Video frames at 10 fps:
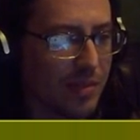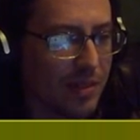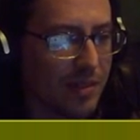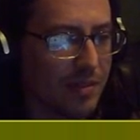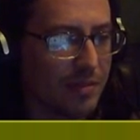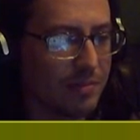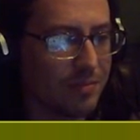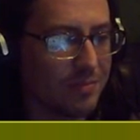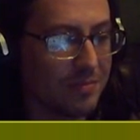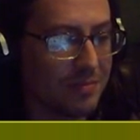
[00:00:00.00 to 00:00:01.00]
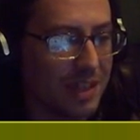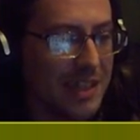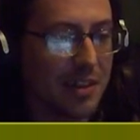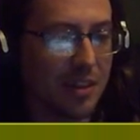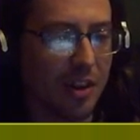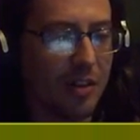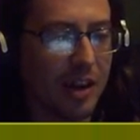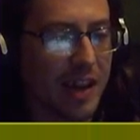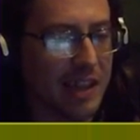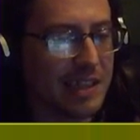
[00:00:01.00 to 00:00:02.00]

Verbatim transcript: Mm. He's got a lot. Okay,